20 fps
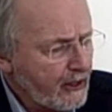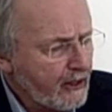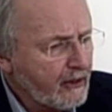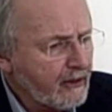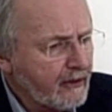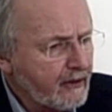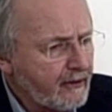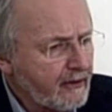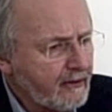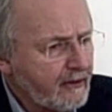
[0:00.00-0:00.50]
we
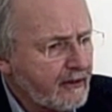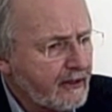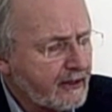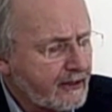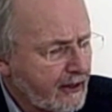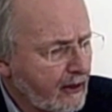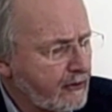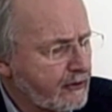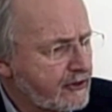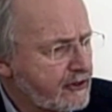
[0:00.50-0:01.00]

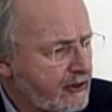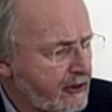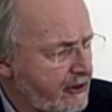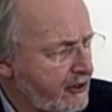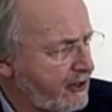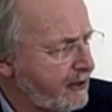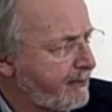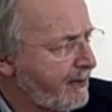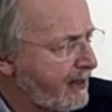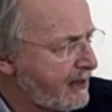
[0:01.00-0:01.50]
learn, adults
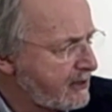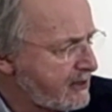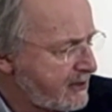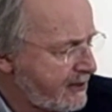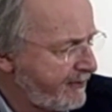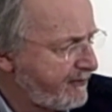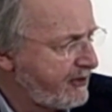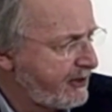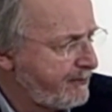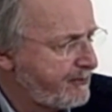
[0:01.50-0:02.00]
learn
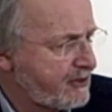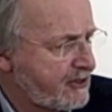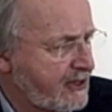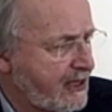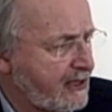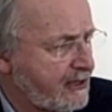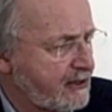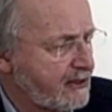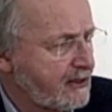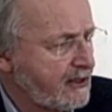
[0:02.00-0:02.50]
about
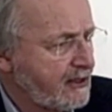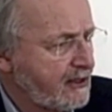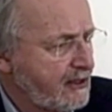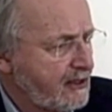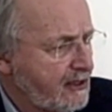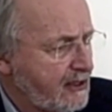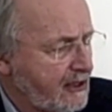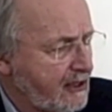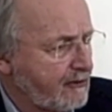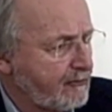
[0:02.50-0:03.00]
70%
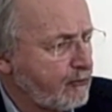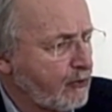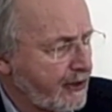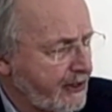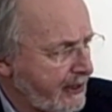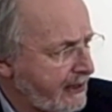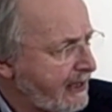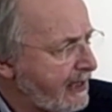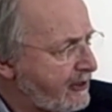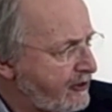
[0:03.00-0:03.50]

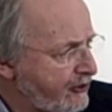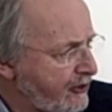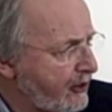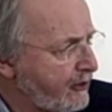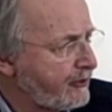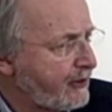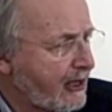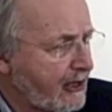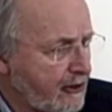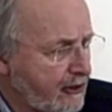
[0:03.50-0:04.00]
of what they need
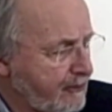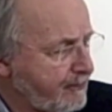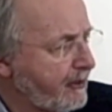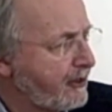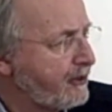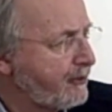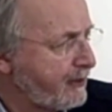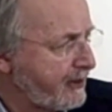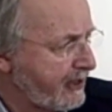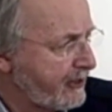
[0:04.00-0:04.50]
to know, they
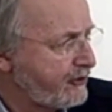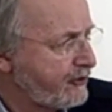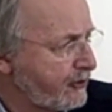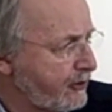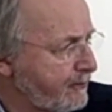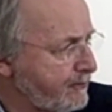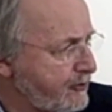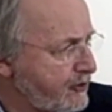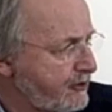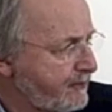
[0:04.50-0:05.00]
learn by doing their
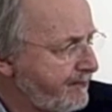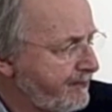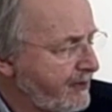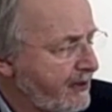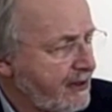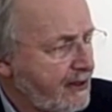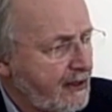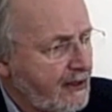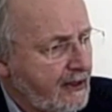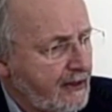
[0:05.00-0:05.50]

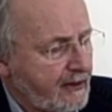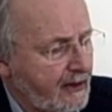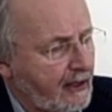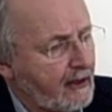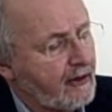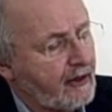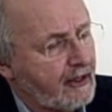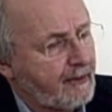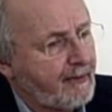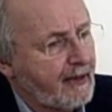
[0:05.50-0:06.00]
jobs.
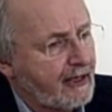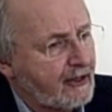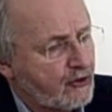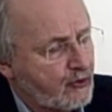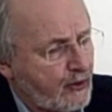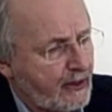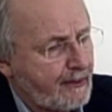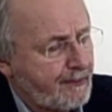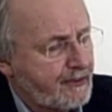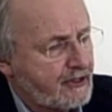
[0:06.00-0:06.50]
They learn
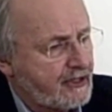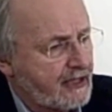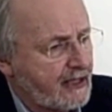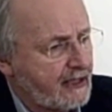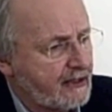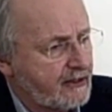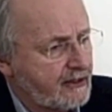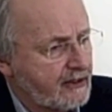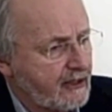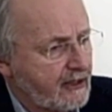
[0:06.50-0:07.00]
about
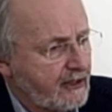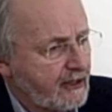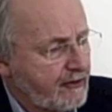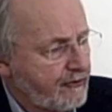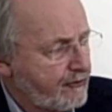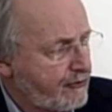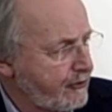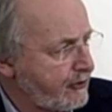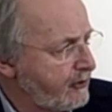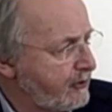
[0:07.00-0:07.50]
20%
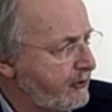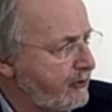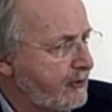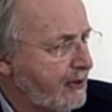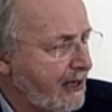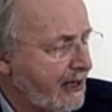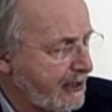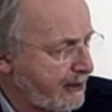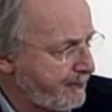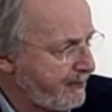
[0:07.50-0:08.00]

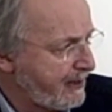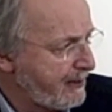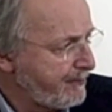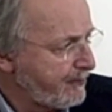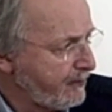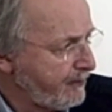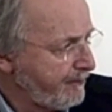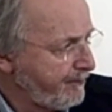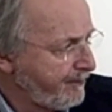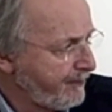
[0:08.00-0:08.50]
through other
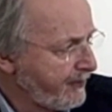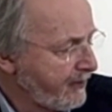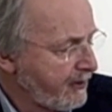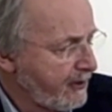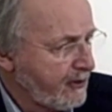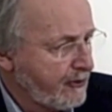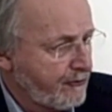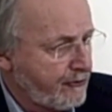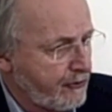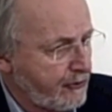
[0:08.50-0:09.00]
people,
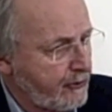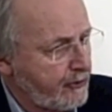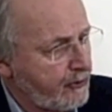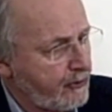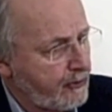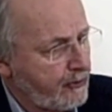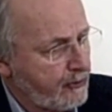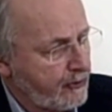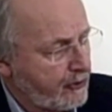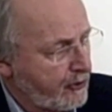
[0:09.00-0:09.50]

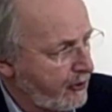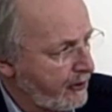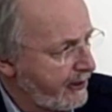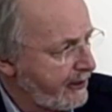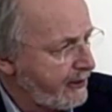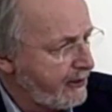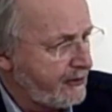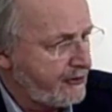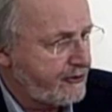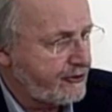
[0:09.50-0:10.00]
through
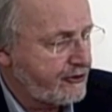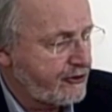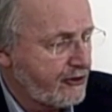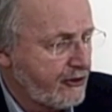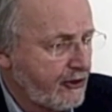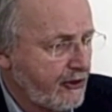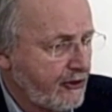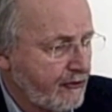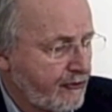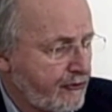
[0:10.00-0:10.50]

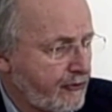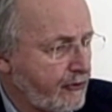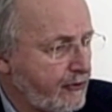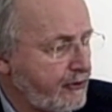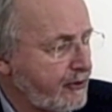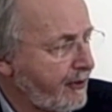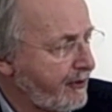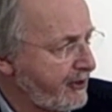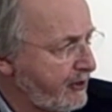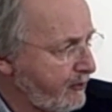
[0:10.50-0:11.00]
colleagues,
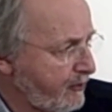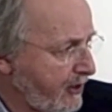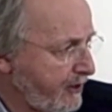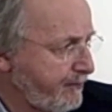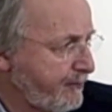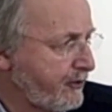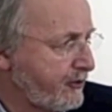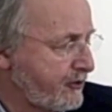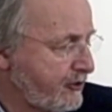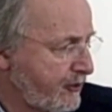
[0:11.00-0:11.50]
through knowing the
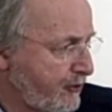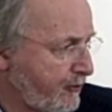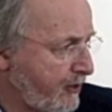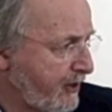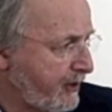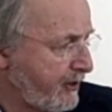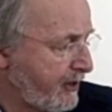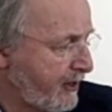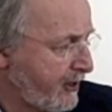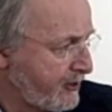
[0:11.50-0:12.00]
right person
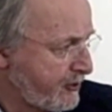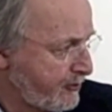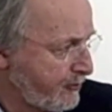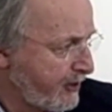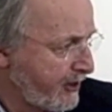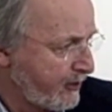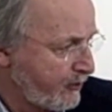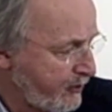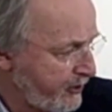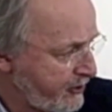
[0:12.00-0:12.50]
to right,
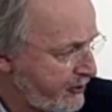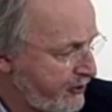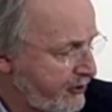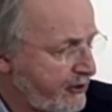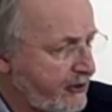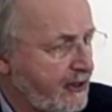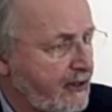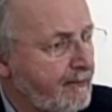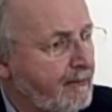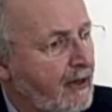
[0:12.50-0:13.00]
ask the right
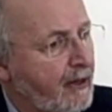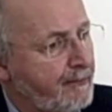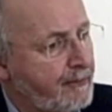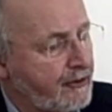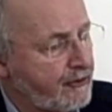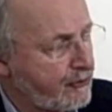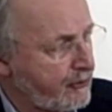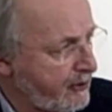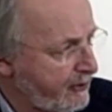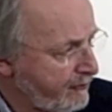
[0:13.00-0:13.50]
question. It
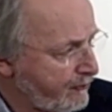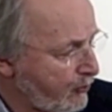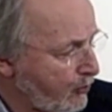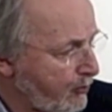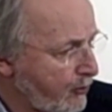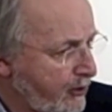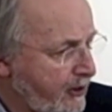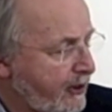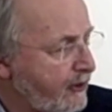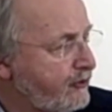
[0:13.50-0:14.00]
might be through
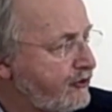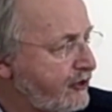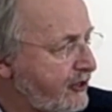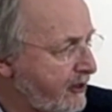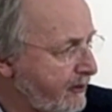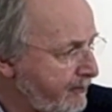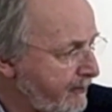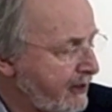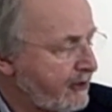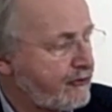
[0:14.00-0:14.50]
informal
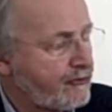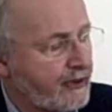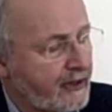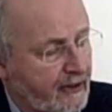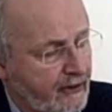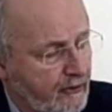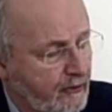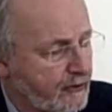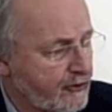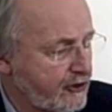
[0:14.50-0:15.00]
coaching and
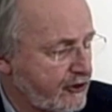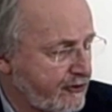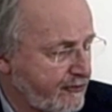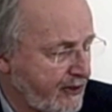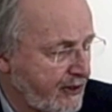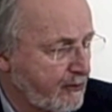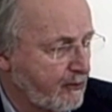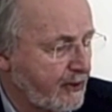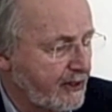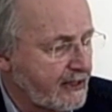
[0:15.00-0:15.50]
mentoring and all
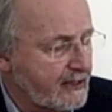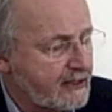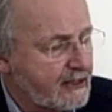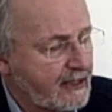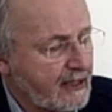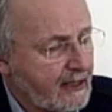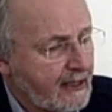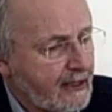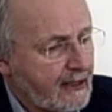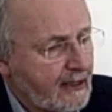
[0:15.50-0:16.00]
sorts of other
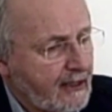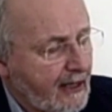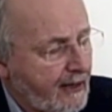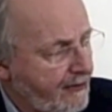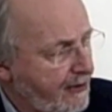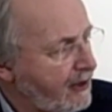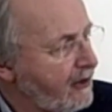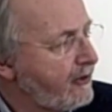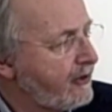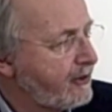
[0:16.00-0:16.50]
ways.
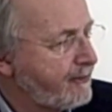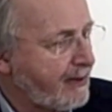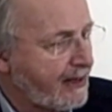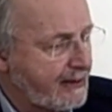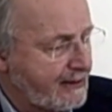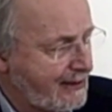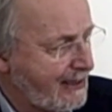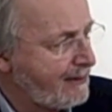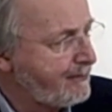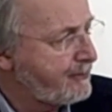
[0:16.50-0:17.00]
And they learn
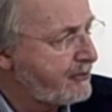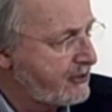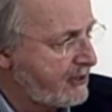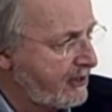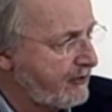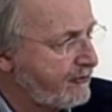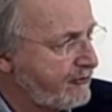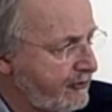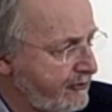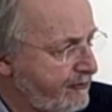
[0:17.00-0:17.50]
about
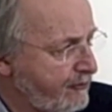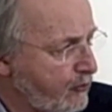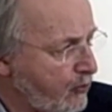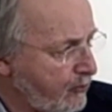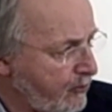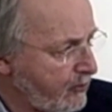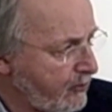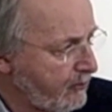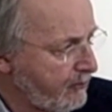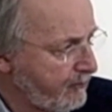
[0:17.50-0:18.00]
10% through
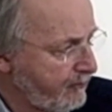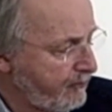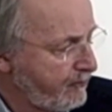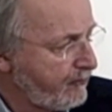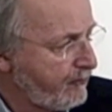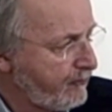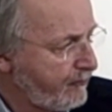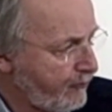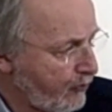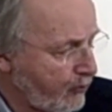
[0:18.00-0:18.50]
formal,
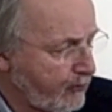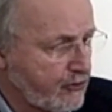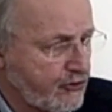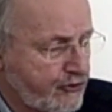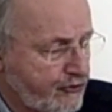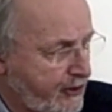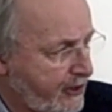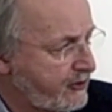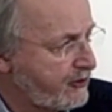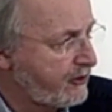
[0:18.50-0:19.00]

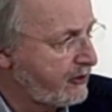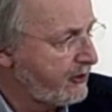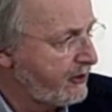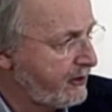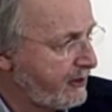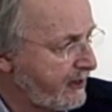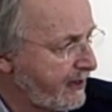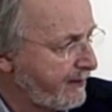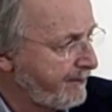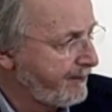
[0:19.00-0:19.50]
formal
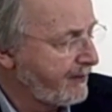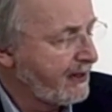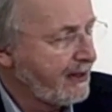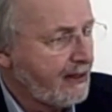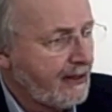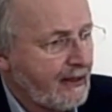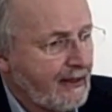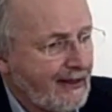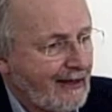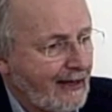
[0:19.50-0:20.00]
structured learning.
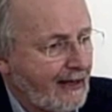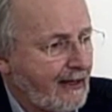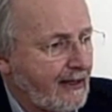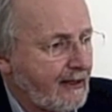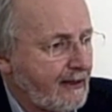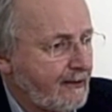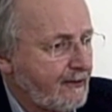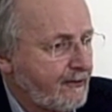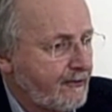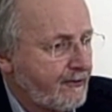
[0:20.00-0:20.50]

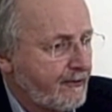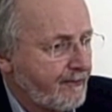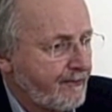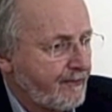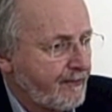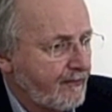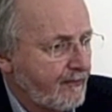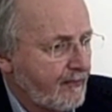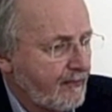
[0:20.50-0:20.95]
And